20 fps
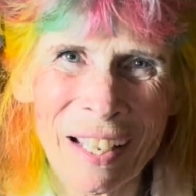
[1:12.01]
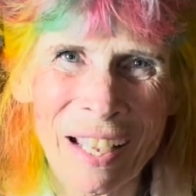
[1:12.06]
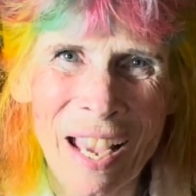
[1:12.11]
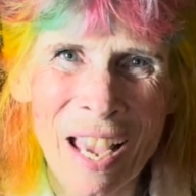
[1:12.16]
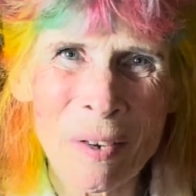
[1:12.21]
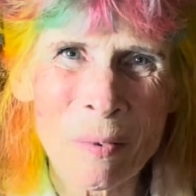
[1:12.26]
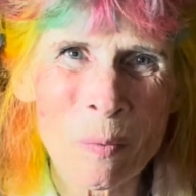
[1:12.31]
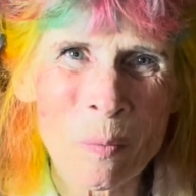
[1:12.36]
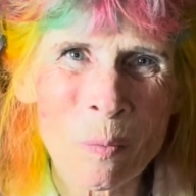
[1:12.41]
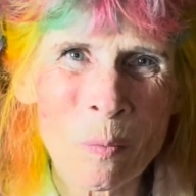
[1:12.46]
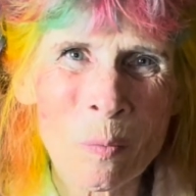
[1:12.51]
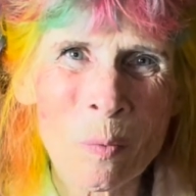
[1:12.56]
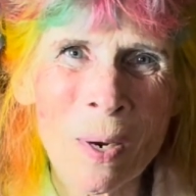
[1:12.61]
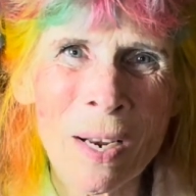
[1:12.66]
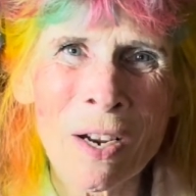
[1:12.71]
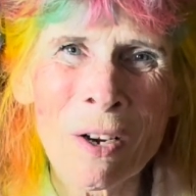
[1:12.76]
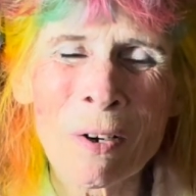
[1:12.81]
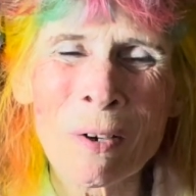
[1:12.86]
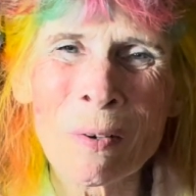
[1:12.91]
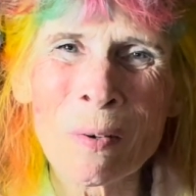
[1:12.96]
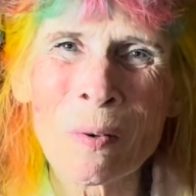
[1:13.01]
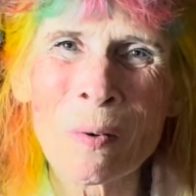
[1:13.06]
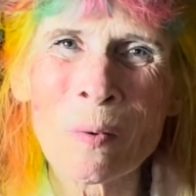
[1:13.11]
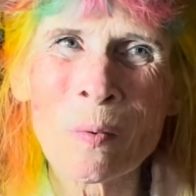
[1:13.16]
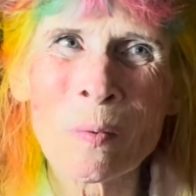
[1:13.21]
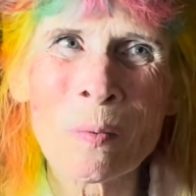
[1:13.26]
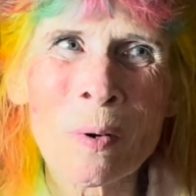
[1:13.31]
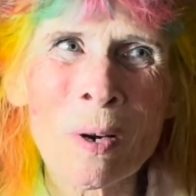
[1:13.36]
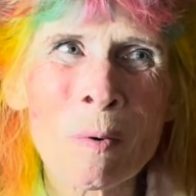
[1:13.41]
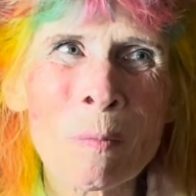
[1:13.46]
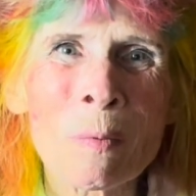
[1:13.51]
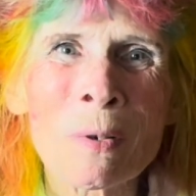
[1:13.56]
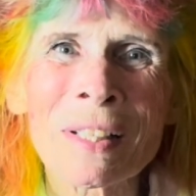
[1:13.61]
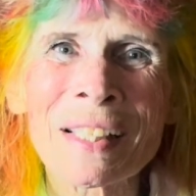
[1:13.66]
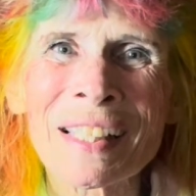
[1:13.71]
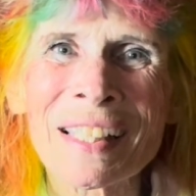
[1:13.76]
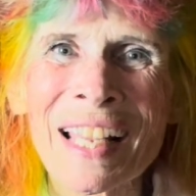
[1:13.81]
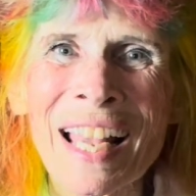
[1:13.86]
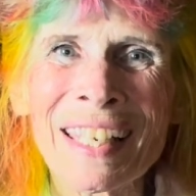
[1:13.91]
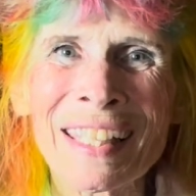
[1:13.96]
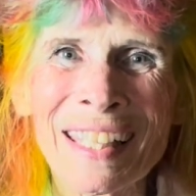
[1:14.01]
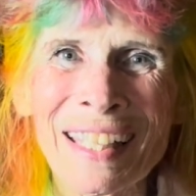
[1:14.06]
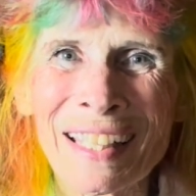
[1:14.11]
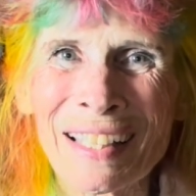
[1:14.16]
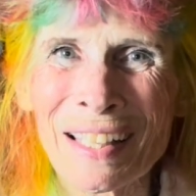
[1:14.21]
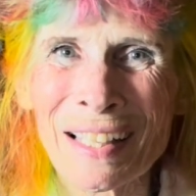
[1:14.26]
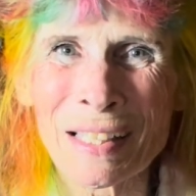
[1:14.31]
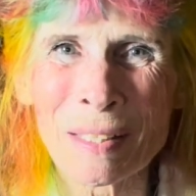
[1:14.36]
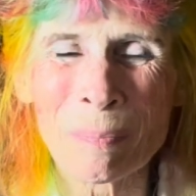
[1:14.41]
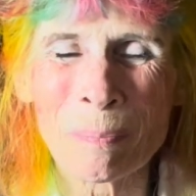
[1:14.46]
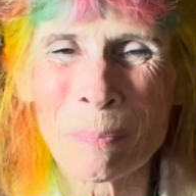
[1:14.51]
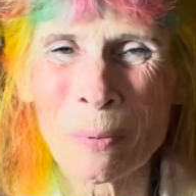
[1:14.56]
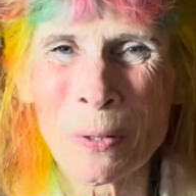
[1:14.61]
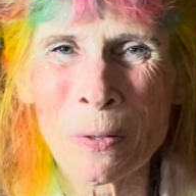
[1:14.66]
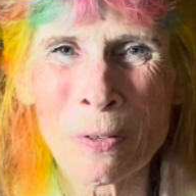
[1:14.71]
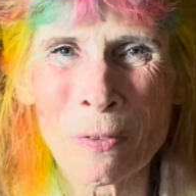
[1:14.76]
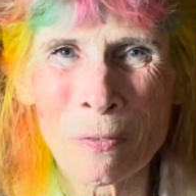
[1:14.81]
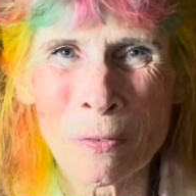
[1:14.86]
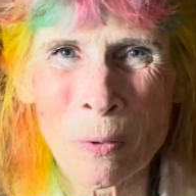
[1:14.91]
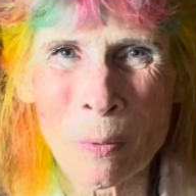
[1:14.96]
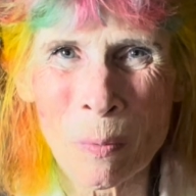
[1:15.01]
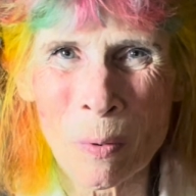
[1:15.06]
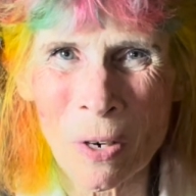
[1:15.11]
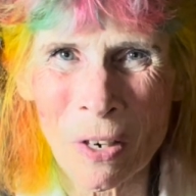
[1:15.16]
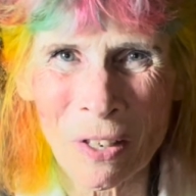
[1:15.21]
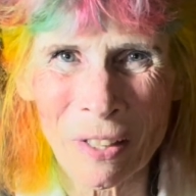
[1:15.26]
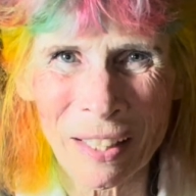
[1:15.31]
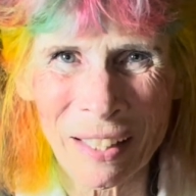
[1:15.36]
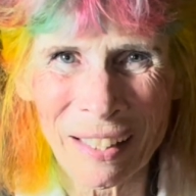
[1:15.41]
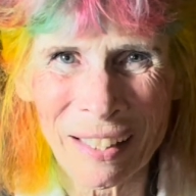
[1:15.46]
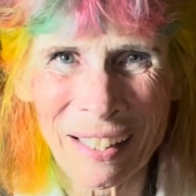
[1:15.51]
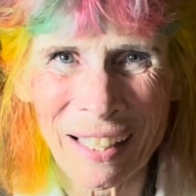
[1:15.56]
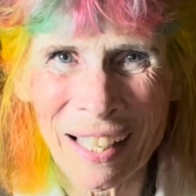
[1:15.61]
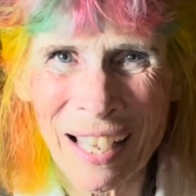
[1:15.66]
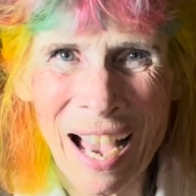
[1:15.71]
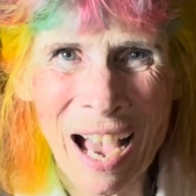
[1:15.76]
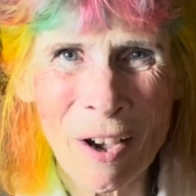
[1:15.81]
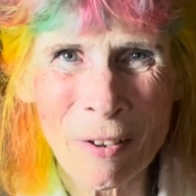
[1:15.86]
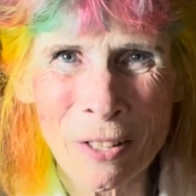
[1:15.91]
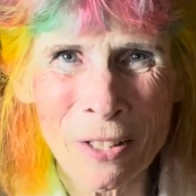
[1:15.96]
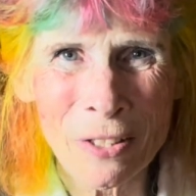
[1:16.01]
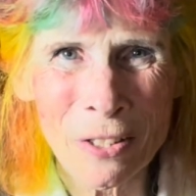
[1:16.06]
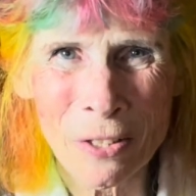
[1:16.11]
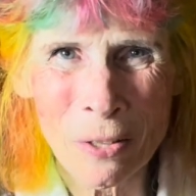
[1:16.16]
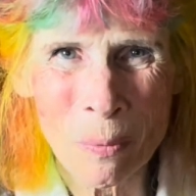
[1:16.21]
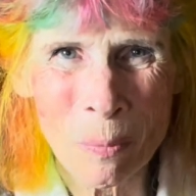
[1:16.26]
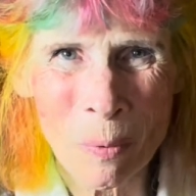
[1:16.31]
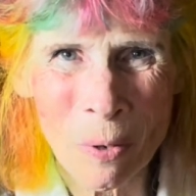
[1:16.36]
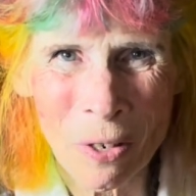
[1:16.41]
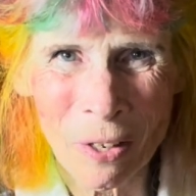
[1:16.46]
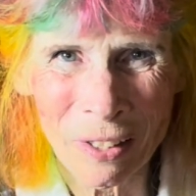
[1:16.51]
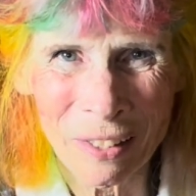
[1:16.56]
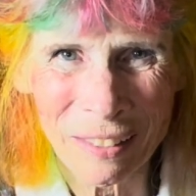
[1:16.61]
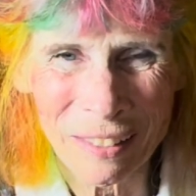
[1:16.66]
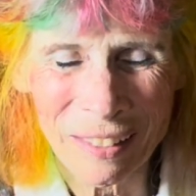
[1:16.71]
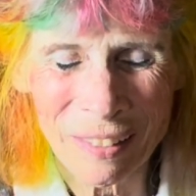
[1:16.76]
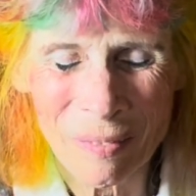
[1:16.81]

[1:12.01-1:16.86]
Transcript: and where we're sending this beautiful work out into the world.